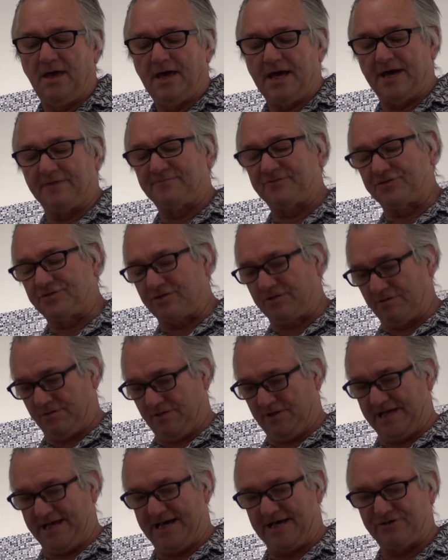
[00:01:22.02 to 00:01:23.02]
After
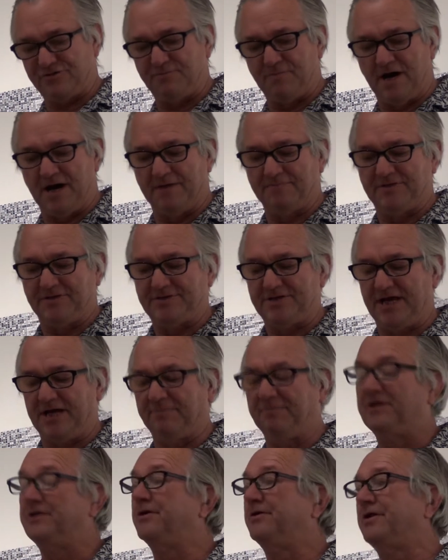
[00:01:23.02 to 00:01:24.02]
school, I asked Mom to
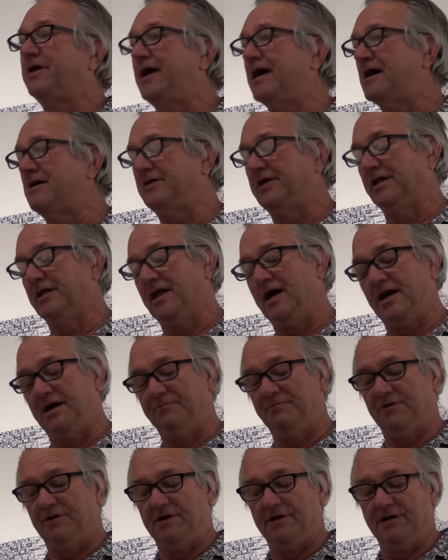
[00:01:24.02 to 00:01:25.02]
take me to the county
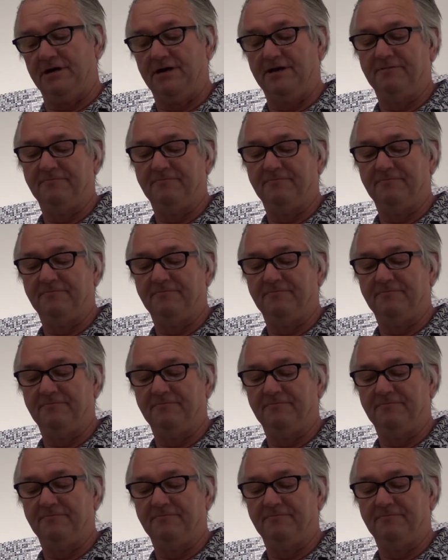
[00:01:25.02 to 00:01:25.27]
library.